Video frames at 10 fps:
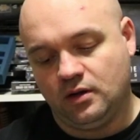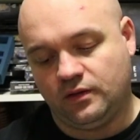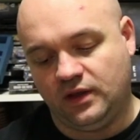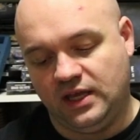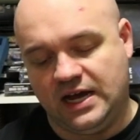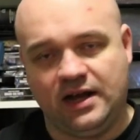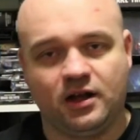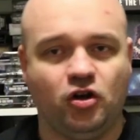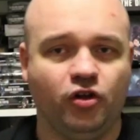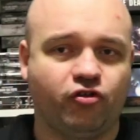the uh,
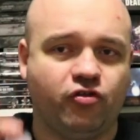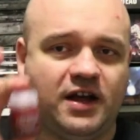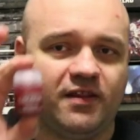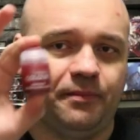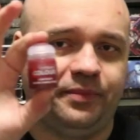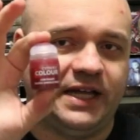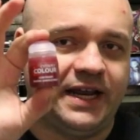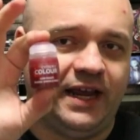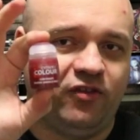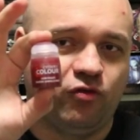contrast
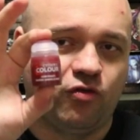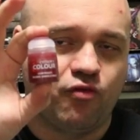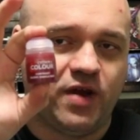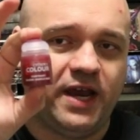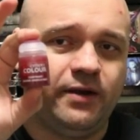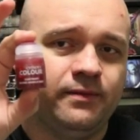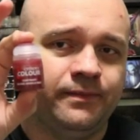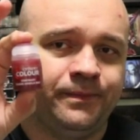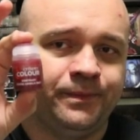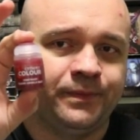Blood Angels red,
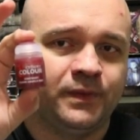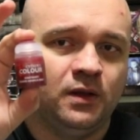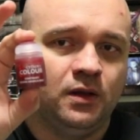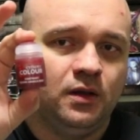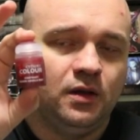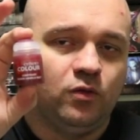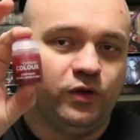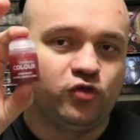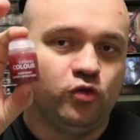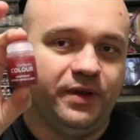
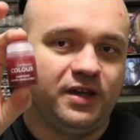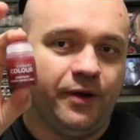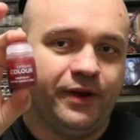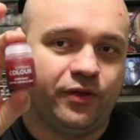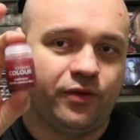which we'll be going